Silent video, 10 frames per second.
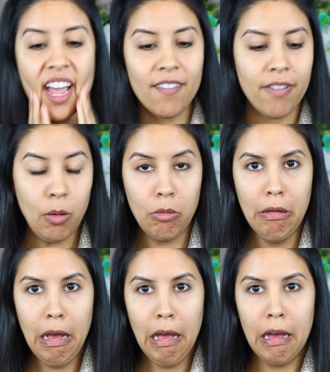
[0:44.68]

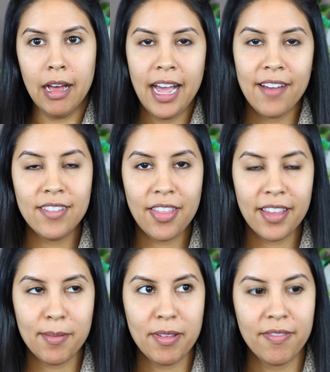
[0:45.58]
have
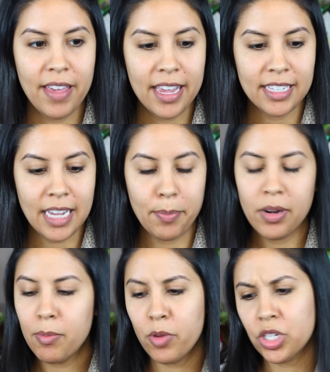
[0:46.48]
nothing on my face. I put
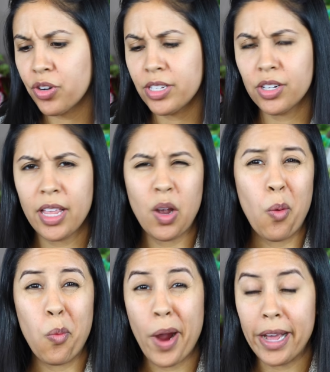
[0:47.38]
on moisturizer like a
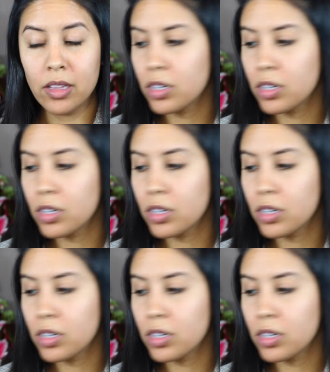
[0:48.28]
while